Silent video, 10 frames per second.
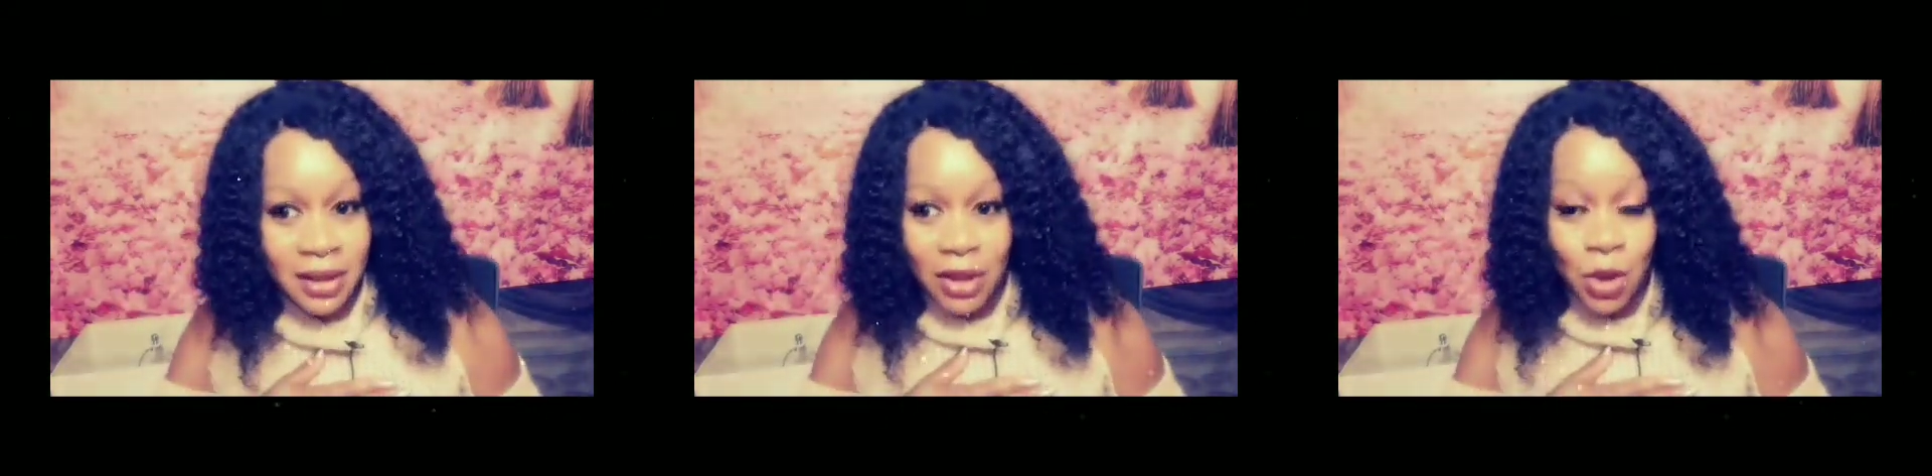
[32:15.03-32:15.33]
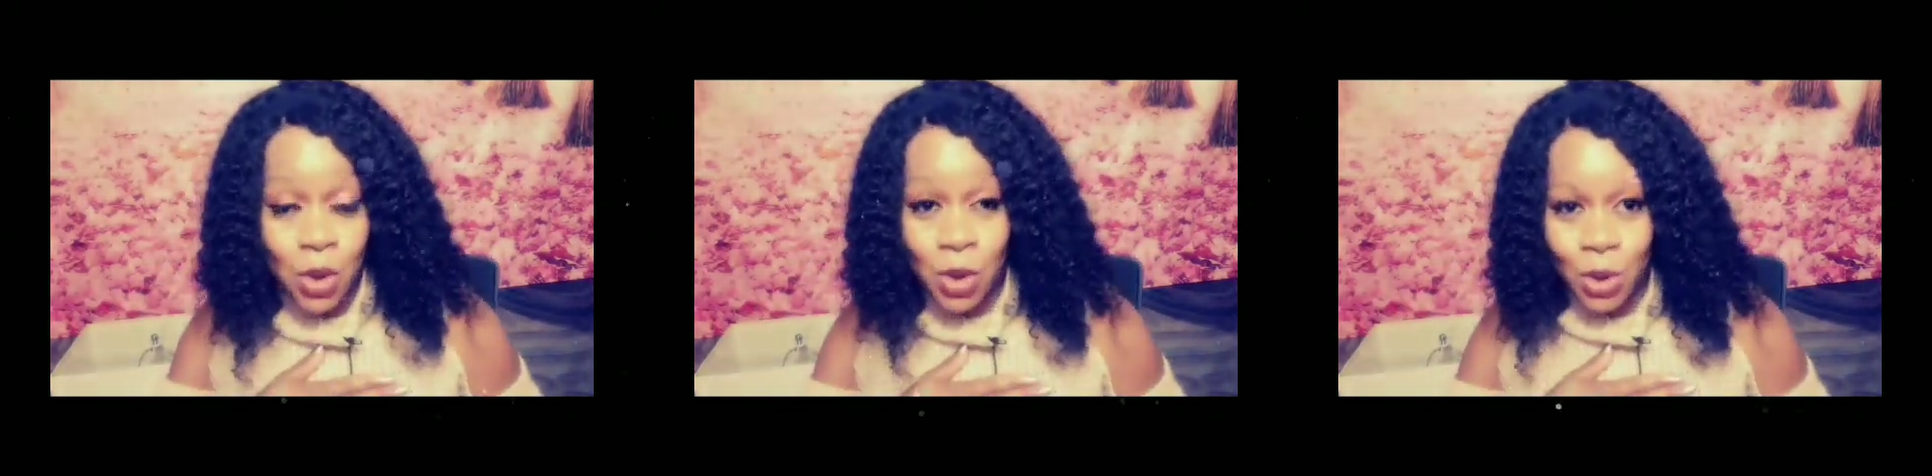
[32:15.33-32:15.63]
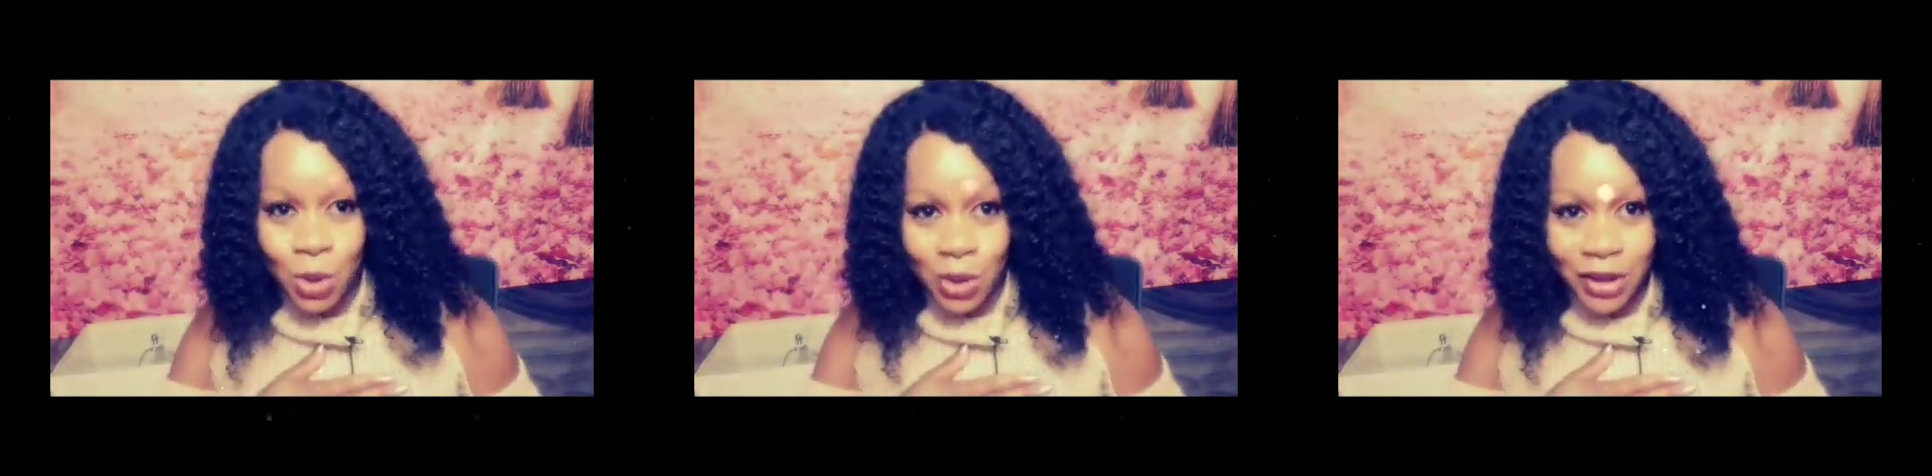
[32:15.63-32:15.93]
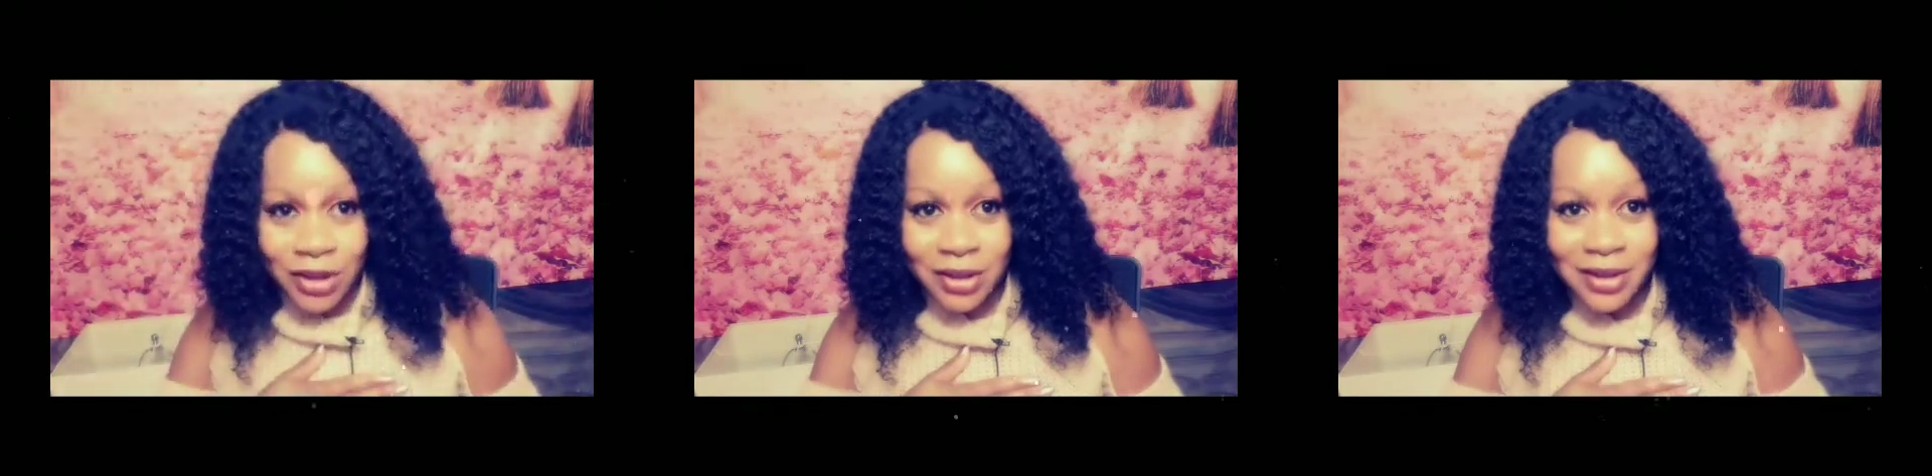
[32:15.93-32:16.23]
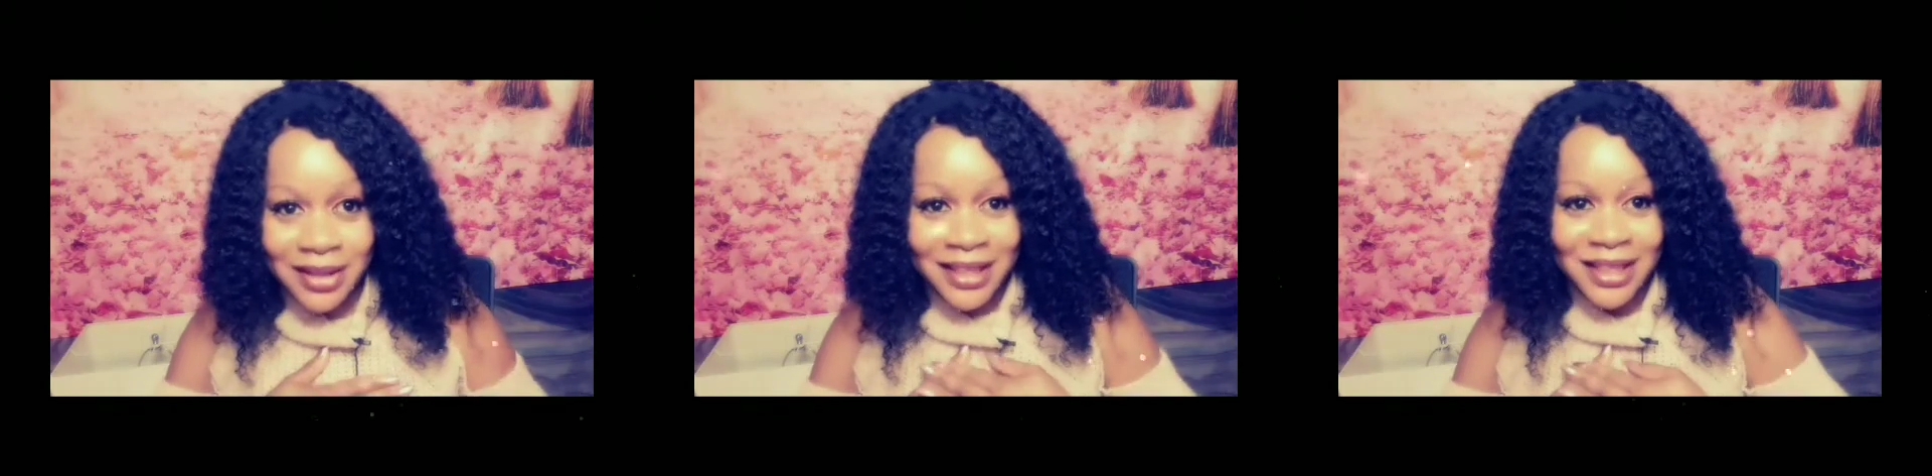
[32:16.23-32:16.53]
This was a personal
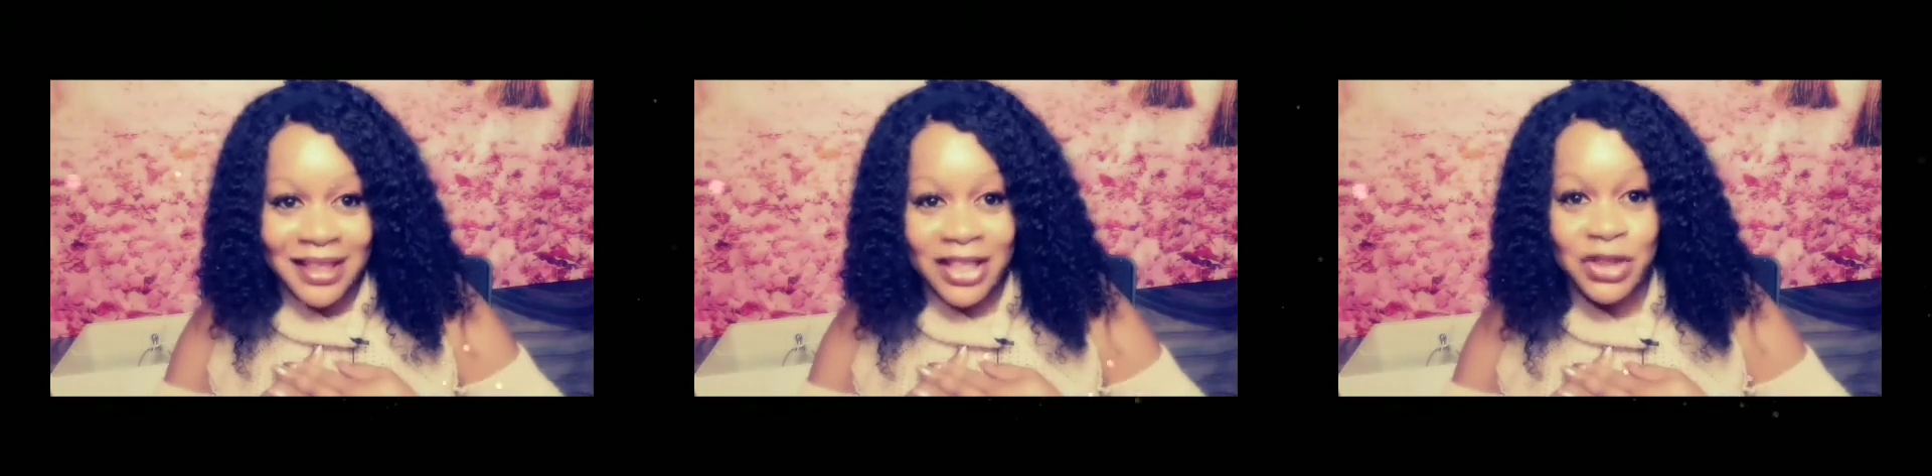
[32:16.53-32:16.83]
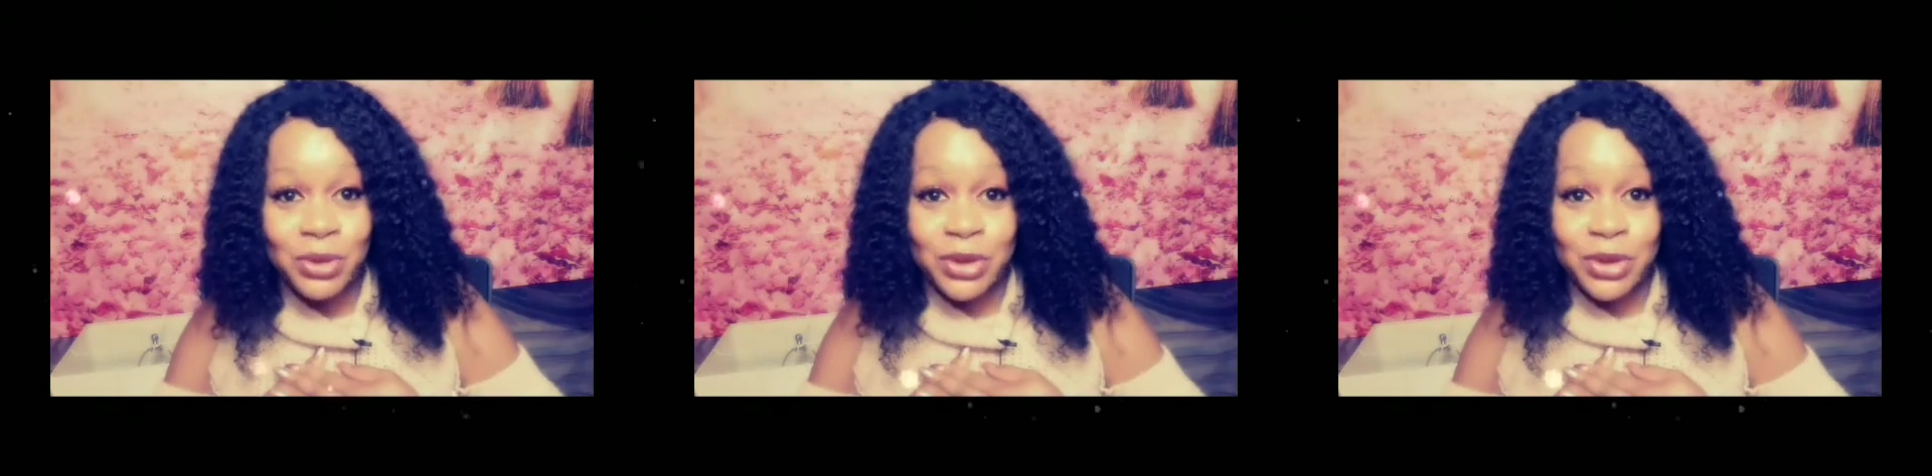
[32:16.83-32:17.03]
question.